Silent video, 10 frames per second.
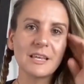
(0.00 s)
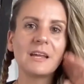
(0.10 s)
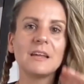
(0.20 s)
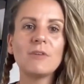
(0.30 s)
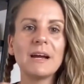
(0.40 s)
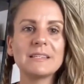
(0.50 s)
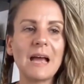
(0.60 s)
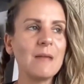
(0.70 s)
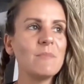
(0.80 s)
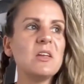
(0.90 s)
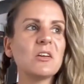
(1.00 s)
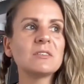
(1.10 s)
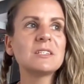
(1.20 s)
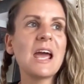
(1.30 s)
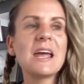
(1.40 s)
Like you guys, I'm
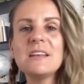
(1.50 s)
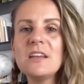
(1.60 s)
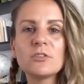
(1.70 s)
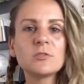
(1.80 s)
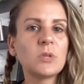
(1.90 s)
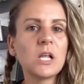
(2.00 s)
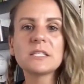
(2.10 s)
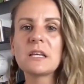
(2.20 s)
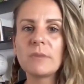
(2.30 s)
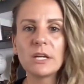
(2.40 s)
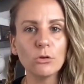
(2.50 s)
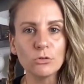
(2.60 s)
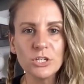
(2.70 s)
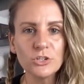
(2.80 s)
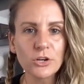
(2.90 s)
here 10 years plus on my
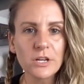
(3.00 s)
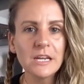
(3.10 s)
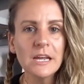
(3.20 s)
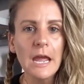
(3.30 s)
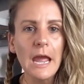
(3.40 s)
coaching journey.